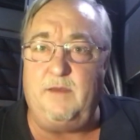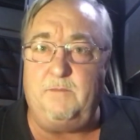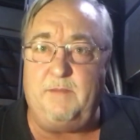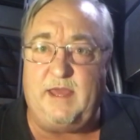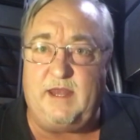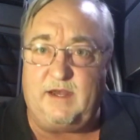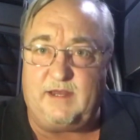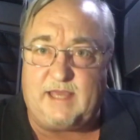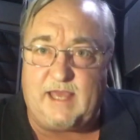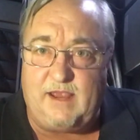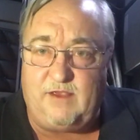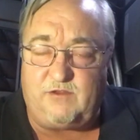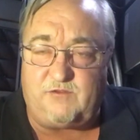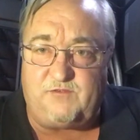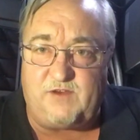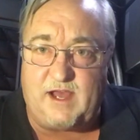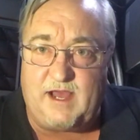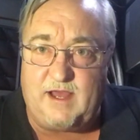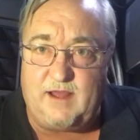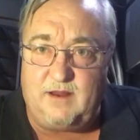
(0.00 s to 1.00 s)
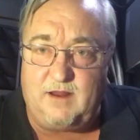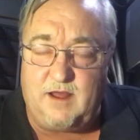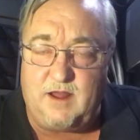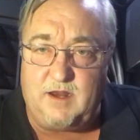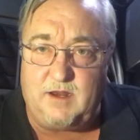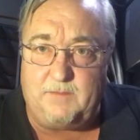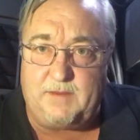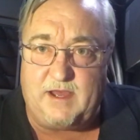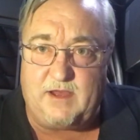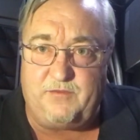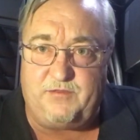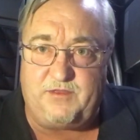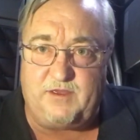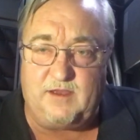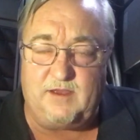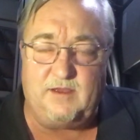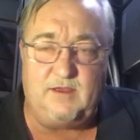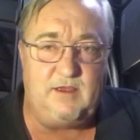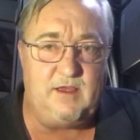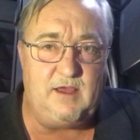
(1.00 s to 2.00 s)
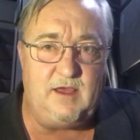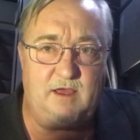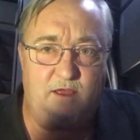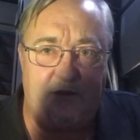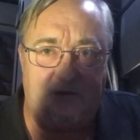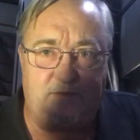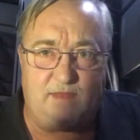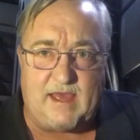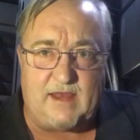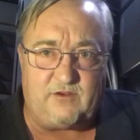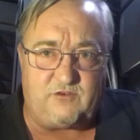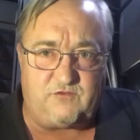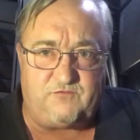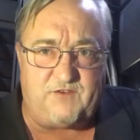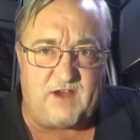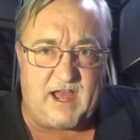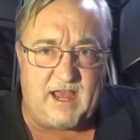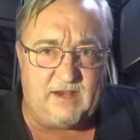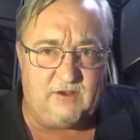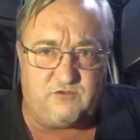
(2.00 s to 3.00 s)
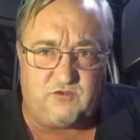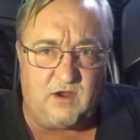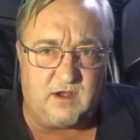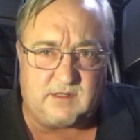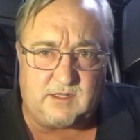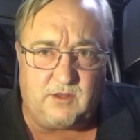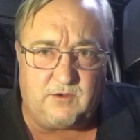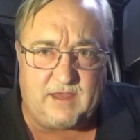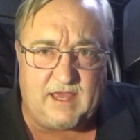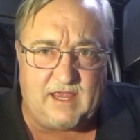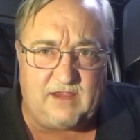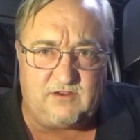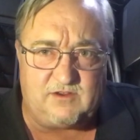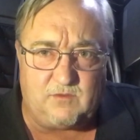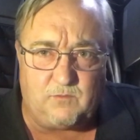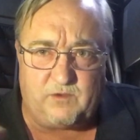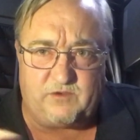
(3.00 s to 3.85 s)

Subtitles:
made a case file all about that fine truck location,